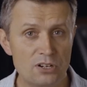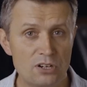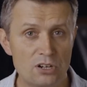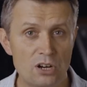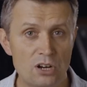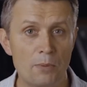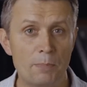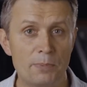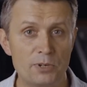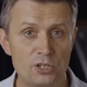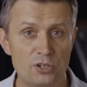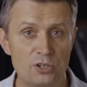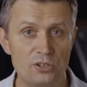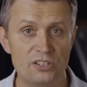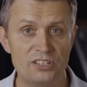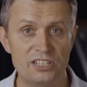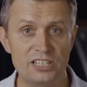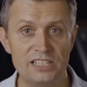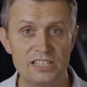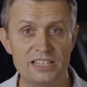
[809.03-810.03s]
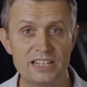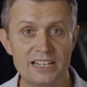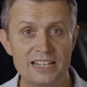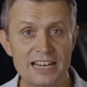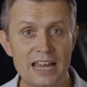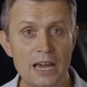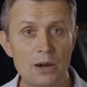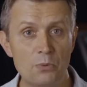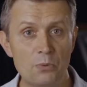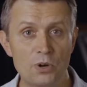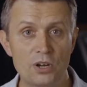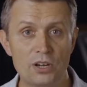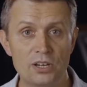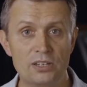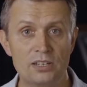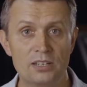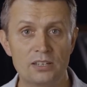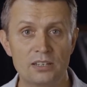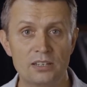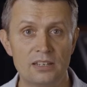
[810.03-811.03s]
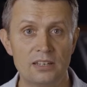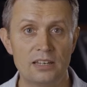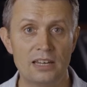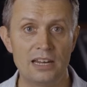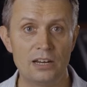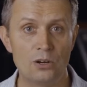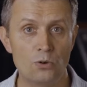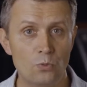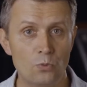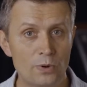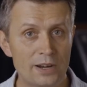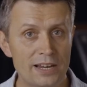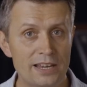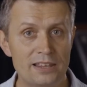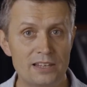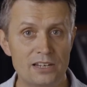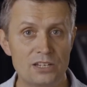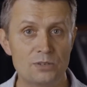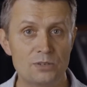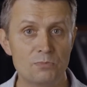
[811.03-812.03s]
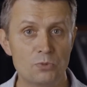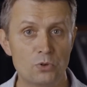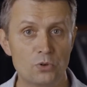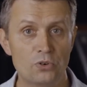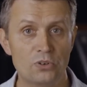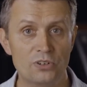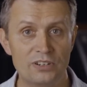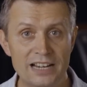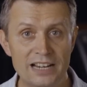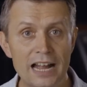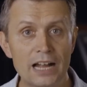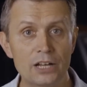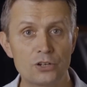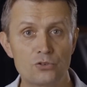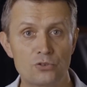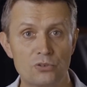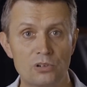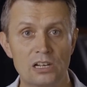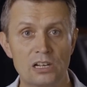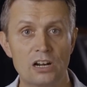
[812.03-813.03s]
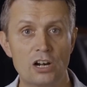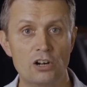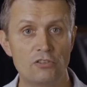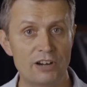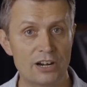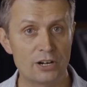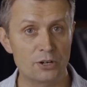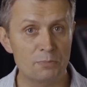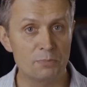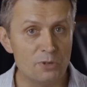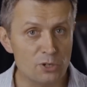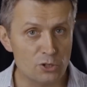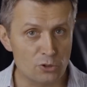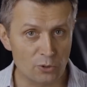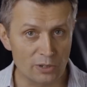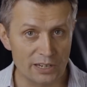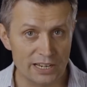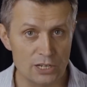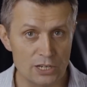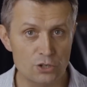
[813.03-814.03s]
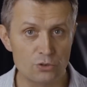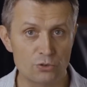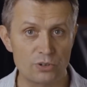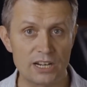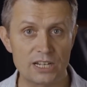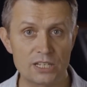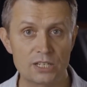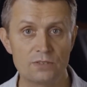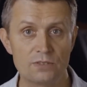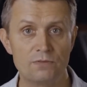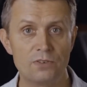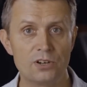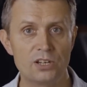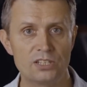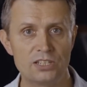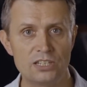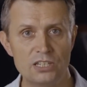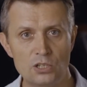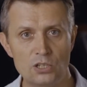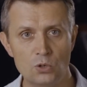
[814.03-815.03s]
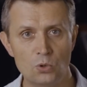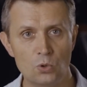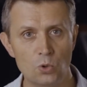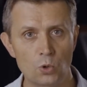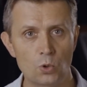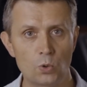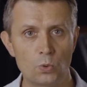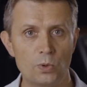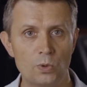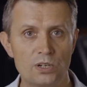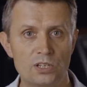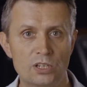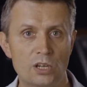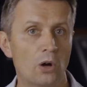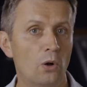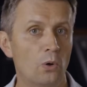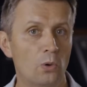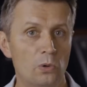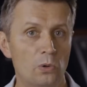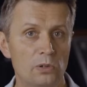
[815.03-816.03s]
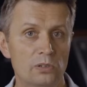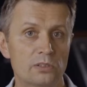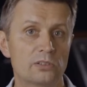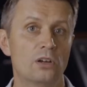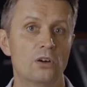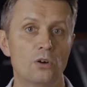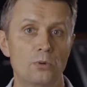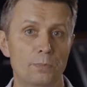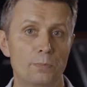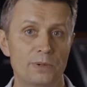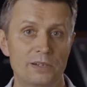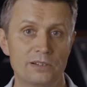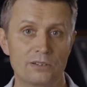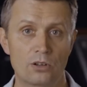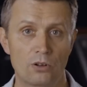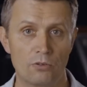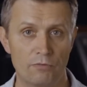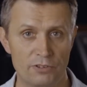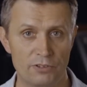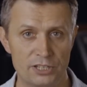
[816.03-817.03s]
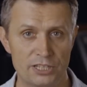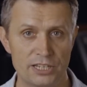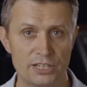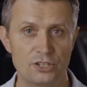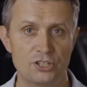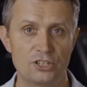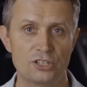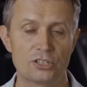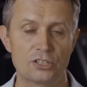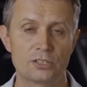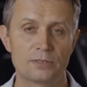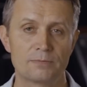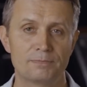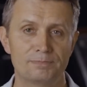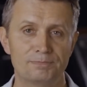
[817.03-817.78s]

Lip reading: an opportunity to network in a way that is more natural around mutual interests versus awkward, cold, open conversations.